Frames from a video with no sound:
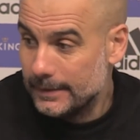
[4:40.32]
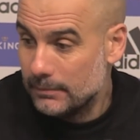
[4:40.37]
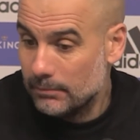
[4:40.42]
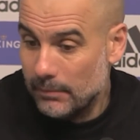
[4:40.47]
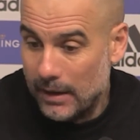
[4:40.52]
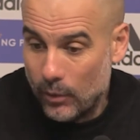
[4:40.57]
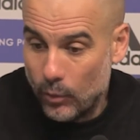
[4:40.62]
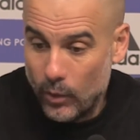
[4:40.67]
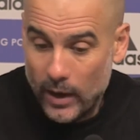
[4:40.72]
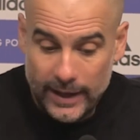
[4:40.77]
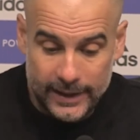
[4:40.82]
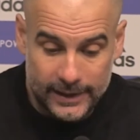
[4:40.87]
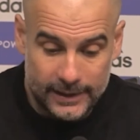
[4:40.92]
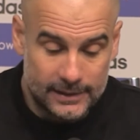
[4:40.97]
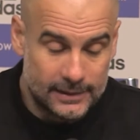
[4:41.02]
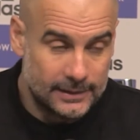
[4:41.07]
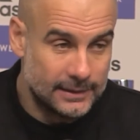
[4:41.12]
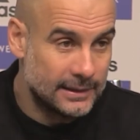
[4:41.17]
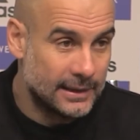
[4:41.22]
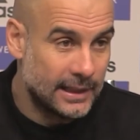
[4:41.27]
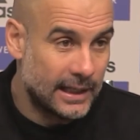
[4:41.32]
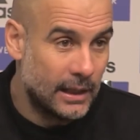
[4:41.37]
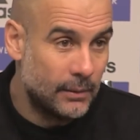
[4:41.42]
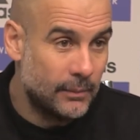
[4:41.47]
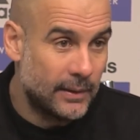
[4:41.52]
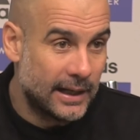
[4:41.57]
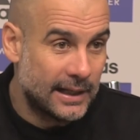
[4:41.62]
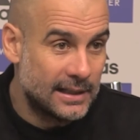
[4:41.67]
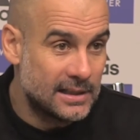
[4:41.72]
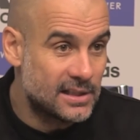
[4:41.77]
Maguire, the
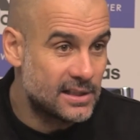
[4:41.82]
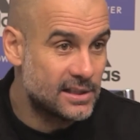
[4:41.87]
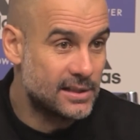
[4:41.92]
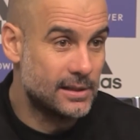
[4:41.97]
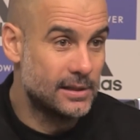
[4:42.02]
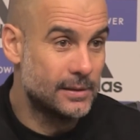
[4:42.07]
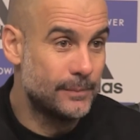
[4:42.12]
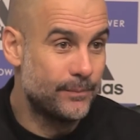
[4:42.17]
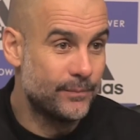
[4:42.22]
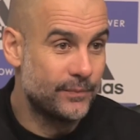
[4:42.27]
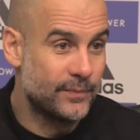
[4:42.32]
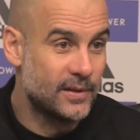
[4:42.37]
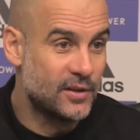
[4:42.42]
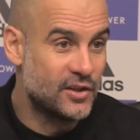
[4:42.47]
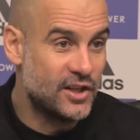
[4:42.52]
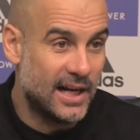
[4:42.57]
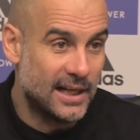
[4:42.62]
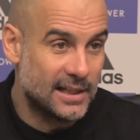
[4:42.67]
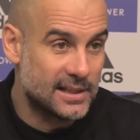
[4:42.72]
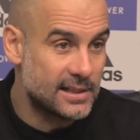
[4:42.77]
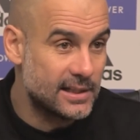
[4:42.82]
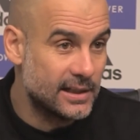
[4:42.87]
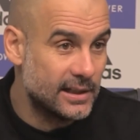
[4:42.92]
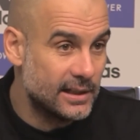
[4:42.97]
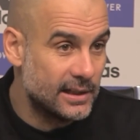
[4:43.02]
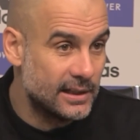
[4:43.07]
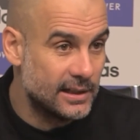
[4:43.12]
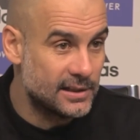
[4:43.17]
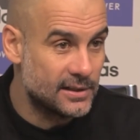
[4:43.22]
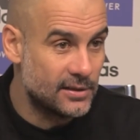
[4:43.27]
game against
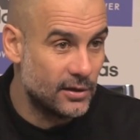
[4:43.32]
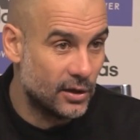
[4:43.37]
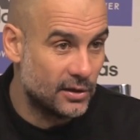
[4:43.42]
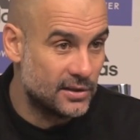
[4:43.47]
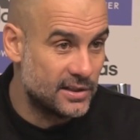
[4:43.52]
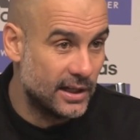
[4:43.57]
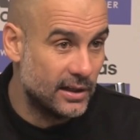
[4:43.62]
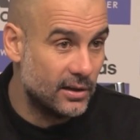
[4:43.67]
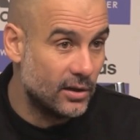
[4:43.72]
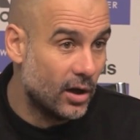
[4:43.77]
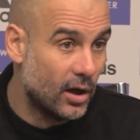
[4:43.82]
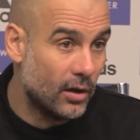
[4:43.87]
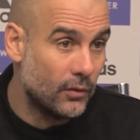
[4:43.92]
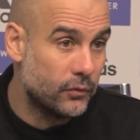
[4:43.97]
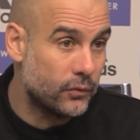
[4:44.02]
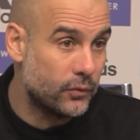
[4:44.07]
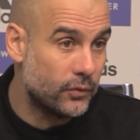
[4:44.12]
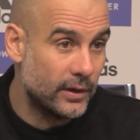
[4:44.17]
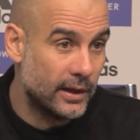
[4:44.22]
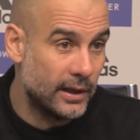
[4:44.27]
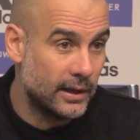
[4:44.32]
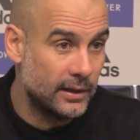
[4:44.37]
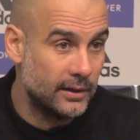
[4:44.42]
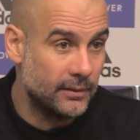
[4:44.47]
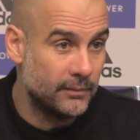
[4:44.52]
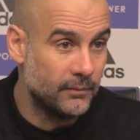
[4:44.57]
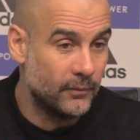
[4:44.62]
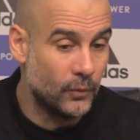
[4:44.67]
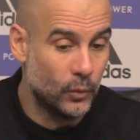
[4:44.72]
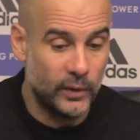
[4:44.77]
Chelsea is not sent off,
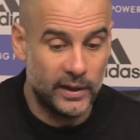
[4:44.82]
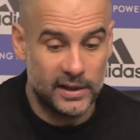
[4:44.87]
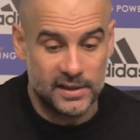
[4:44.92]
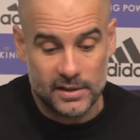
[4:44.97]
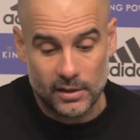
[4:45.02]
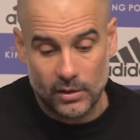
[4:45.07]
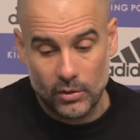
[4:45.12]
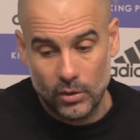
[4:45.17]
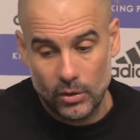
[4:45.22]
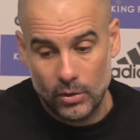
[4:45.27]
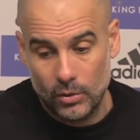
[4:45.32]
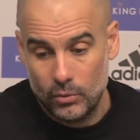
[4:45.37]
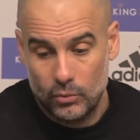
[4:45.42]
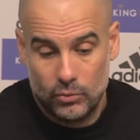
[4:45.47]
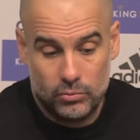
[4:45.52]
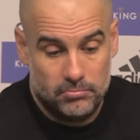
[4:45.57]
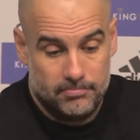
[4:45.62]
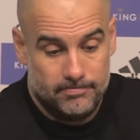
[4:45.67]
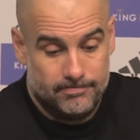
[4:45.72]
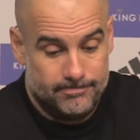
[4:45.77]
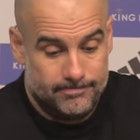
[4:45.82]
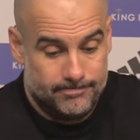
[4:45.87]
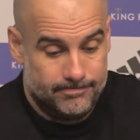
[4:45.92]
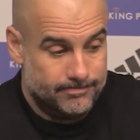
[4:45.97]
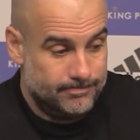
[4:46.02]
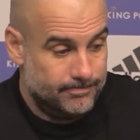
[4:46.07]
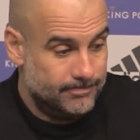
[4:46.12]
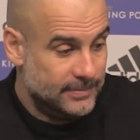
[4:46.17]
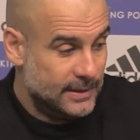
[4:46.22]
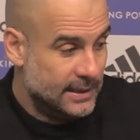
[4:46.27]
and weeks ago,
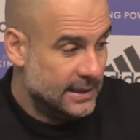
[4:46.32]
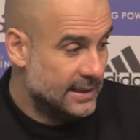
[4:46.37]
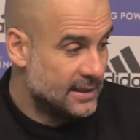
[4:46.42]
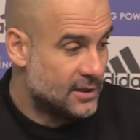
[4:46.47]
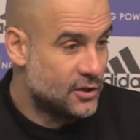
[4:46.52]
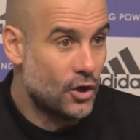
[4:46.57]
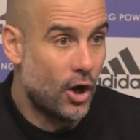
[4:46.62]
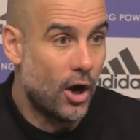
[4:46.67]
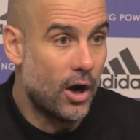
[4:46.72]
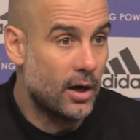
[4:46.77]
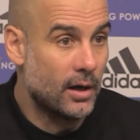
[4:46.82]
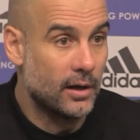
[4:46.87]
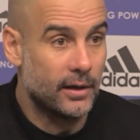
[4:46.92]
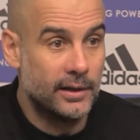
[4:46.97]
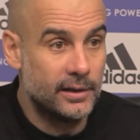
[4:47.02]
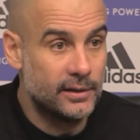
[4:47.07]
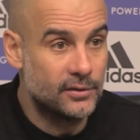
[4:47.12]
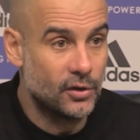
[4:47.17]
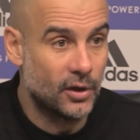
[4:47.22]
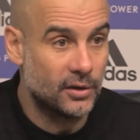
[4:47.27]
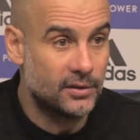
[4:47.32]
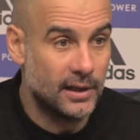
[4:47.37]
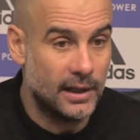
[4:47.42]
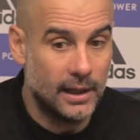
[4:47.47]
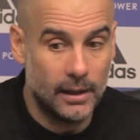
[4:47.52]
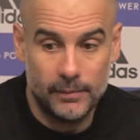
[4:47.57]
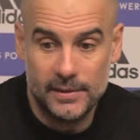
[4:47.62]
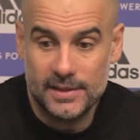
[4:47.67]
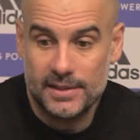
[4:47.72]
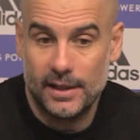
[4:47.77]
Son in
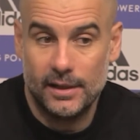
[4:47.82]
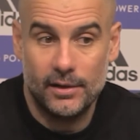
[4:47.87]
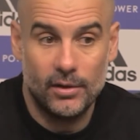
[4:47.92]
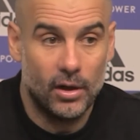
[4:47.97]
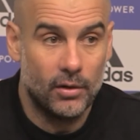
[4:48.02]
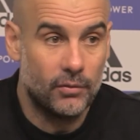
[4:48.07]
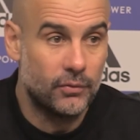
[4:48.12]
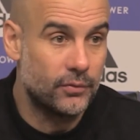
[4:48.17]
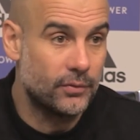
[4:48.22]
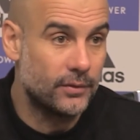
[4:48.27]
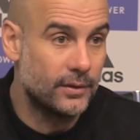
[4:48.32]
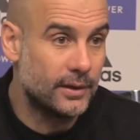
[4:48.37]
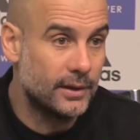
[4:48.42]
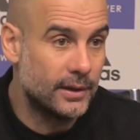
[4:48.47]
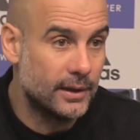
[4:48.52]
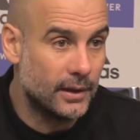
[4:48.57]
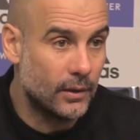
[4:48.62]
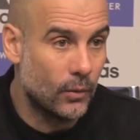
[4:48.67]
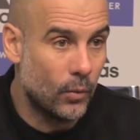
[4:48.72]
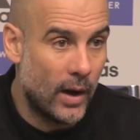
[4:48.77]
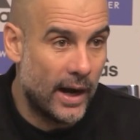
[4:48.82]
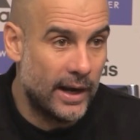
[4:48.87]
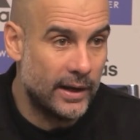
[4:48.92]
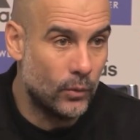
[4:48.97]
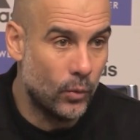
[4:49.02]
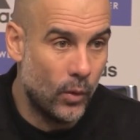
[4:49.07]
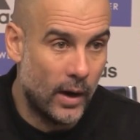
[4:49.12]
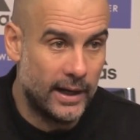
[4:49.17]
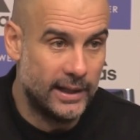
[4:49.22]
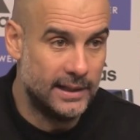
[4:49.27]
Tottenham is sent off. Uh, why
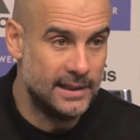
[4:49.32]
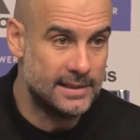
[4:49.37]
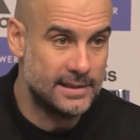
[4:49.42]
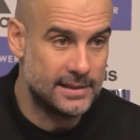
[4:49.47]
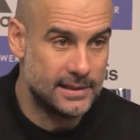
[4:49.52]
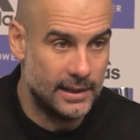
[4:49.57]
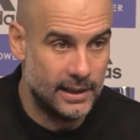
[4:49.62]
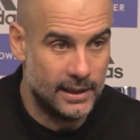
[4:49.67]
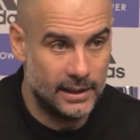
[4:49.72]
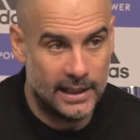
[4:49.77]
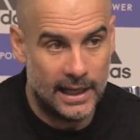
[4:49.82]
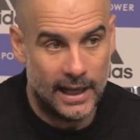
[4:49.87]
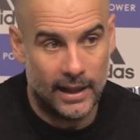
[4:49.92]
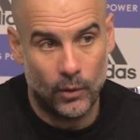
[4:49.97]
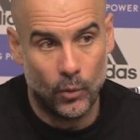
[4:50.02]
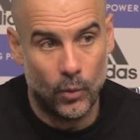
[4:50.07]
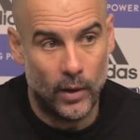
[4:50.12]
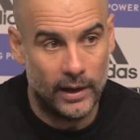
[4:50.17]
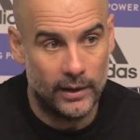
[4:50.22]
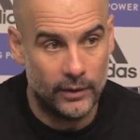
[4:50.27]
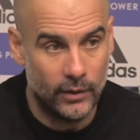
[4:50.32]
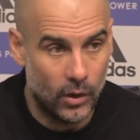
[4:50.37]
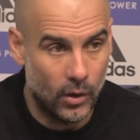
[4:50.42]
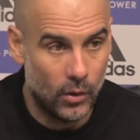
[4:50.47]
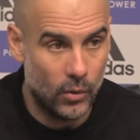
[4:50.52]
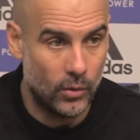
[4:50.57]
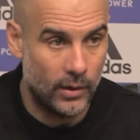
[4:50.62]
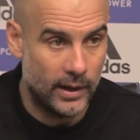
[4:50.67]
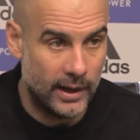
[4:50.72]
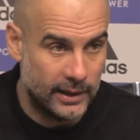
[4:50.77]
one is and the other one
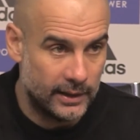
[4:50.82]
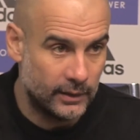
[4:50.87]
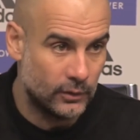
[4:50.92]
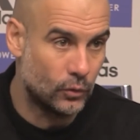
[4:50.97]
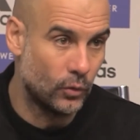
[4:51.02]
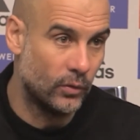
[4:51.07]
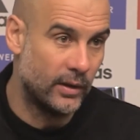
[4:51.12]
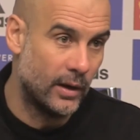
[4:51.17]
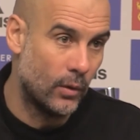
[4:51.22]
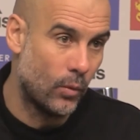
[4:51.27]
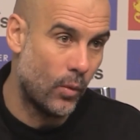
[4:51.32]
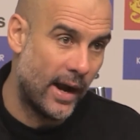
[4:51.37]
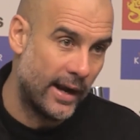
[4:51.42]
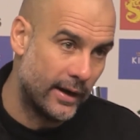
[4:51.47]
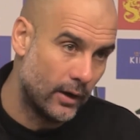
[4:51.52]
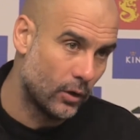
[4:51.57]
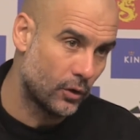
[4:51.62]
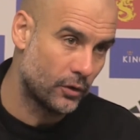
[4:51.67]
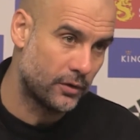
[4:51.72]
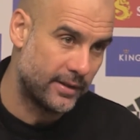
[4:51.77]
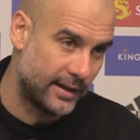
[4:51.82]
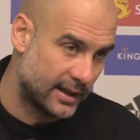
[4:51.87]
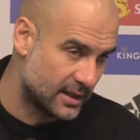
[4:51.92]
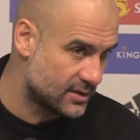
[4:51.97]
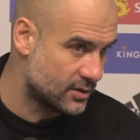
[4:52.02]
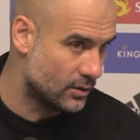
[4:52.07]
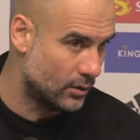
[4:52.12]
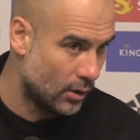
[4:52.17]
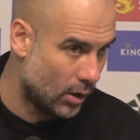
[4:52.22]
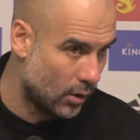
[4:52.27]
no, and today why Lo
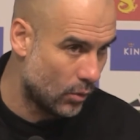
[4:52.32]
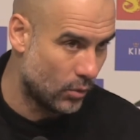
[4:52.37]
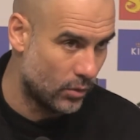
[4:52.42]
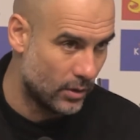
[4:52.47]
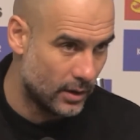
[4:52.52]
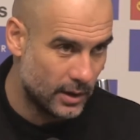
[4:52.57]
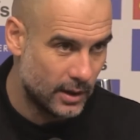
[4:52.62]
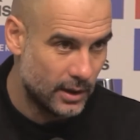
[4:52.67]
no.